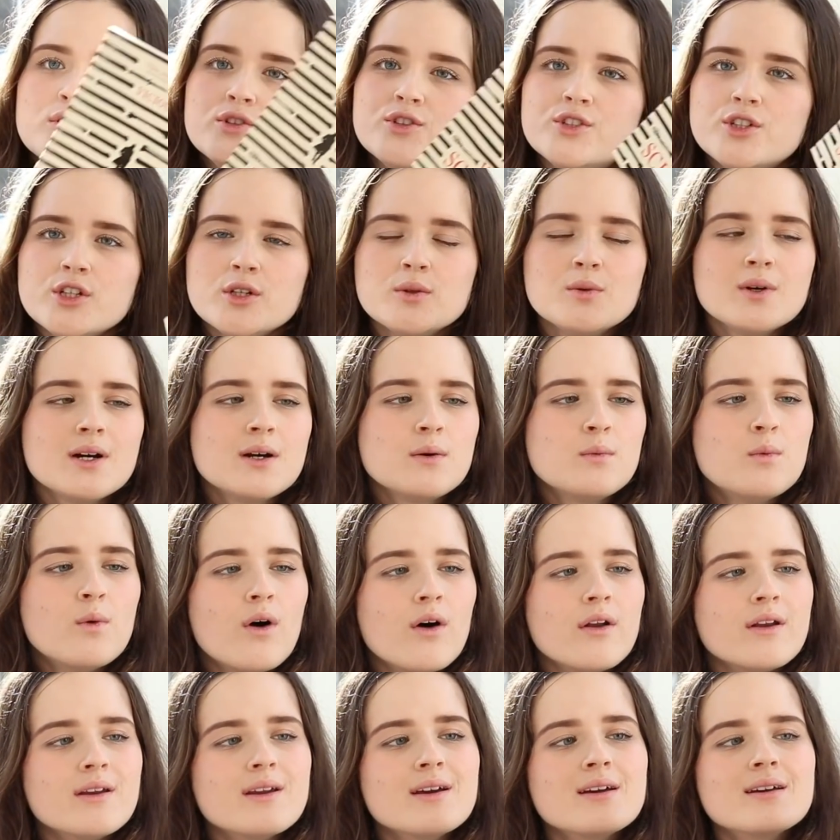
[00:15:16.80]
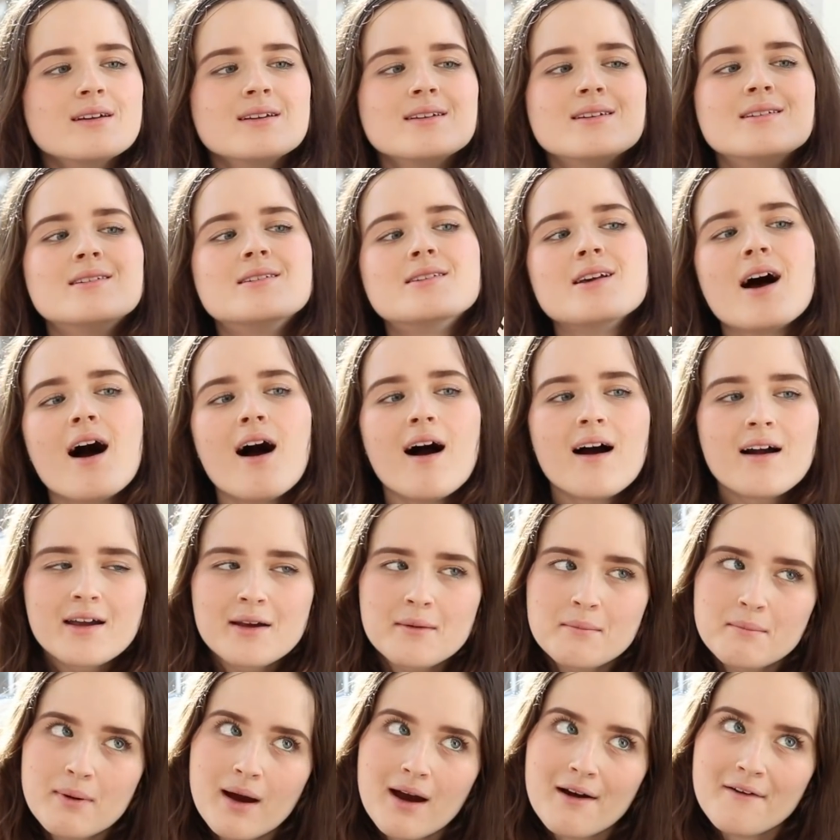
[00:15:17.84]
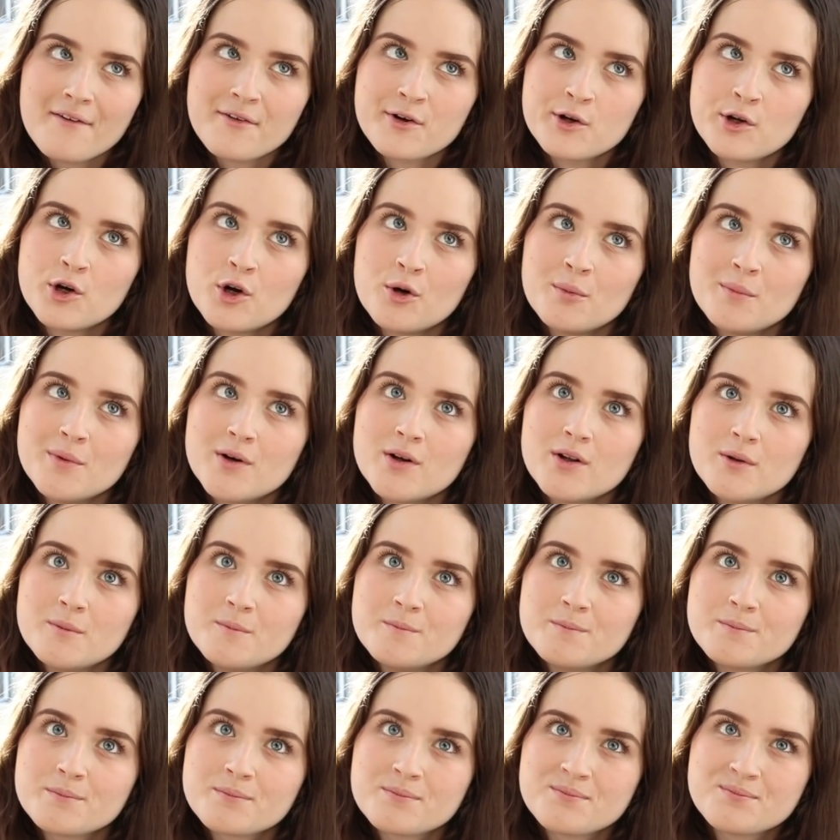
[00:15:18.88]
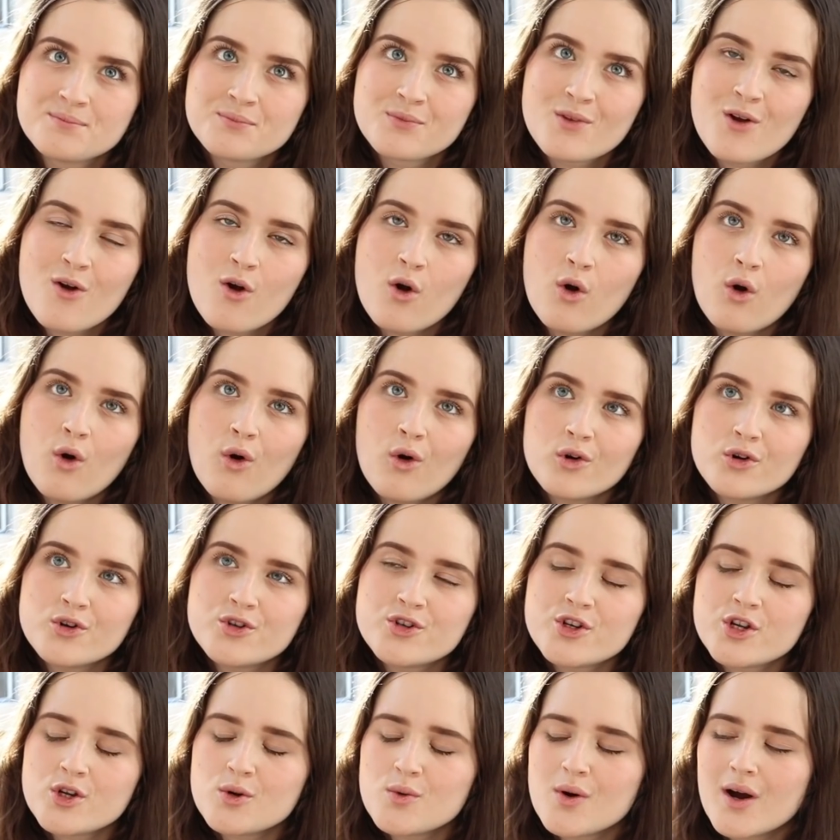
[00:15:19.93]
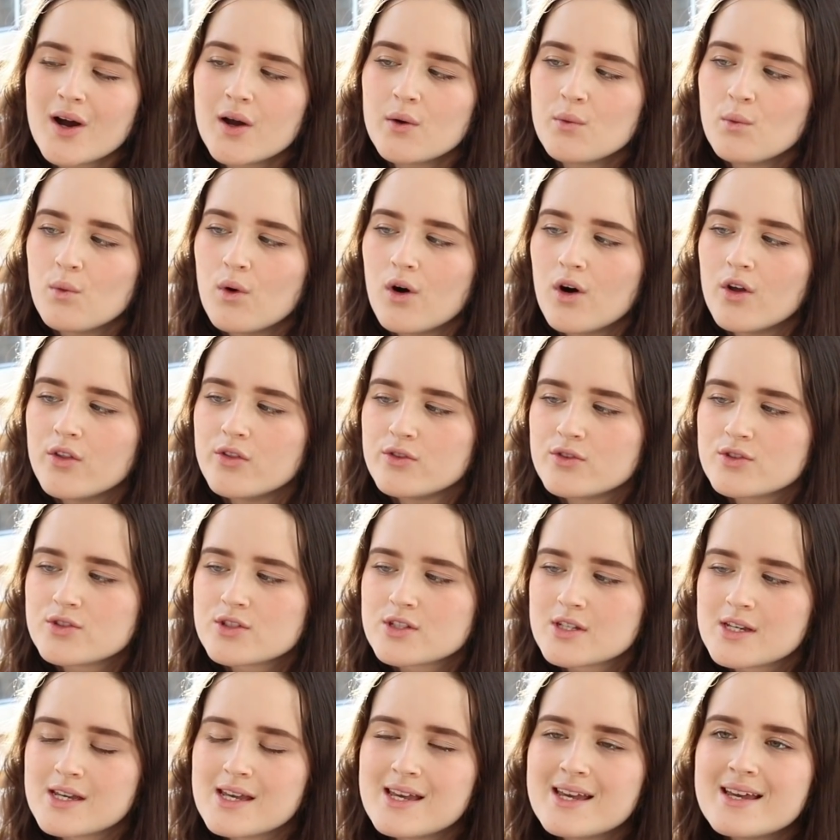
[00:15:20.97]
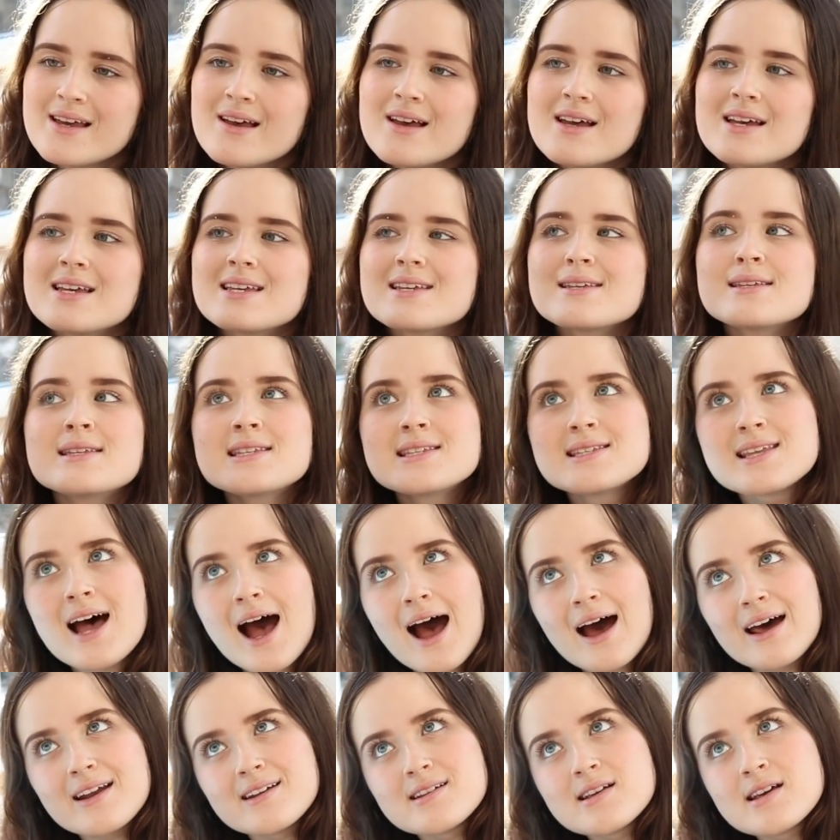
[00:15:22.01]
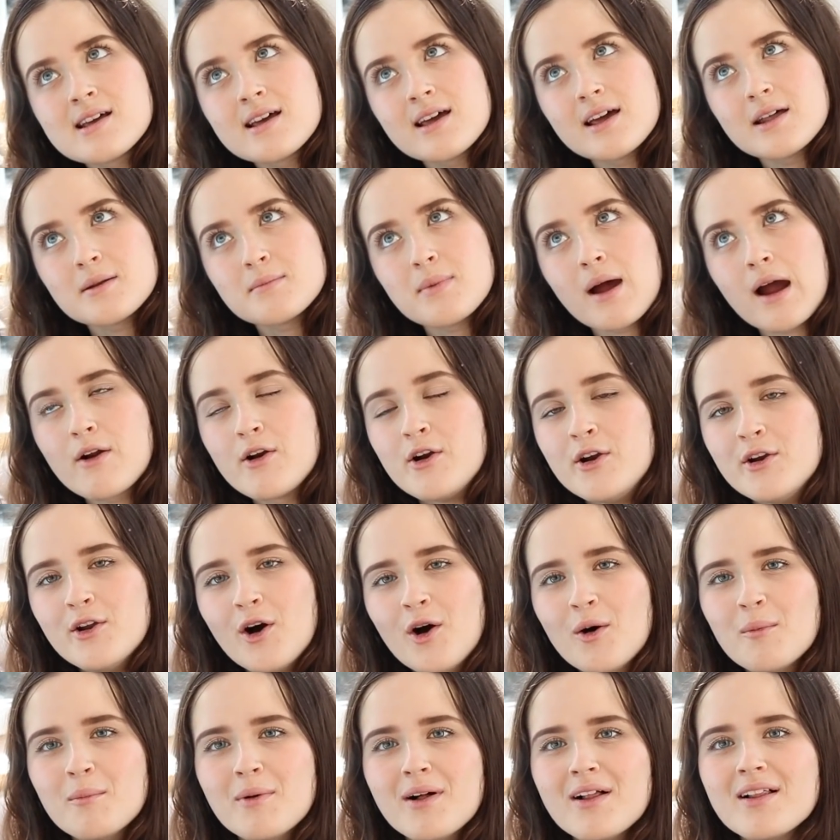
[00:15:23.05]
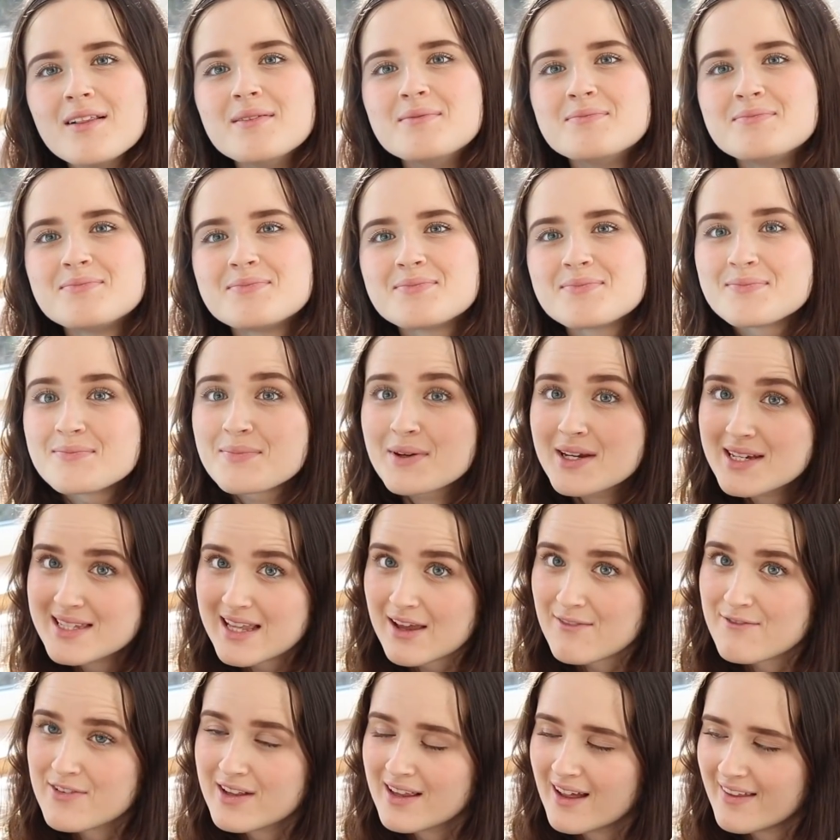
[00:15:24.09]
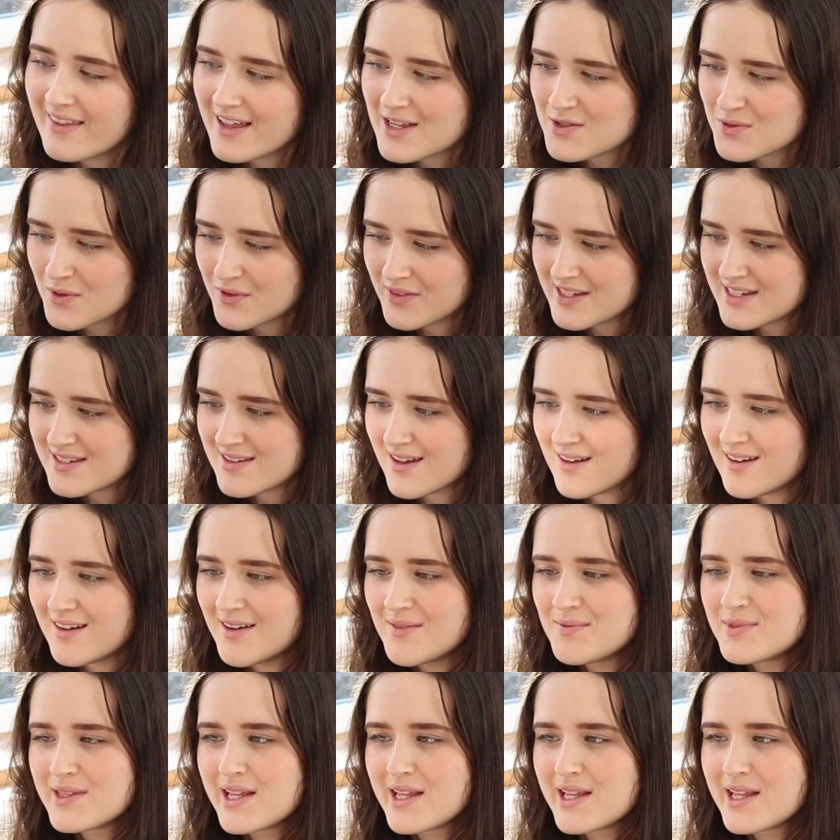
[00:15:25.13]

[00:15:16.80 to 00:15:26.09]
Do I want dark and paranormal, or do I want sad and paranormal? Because I feel like that's what these are.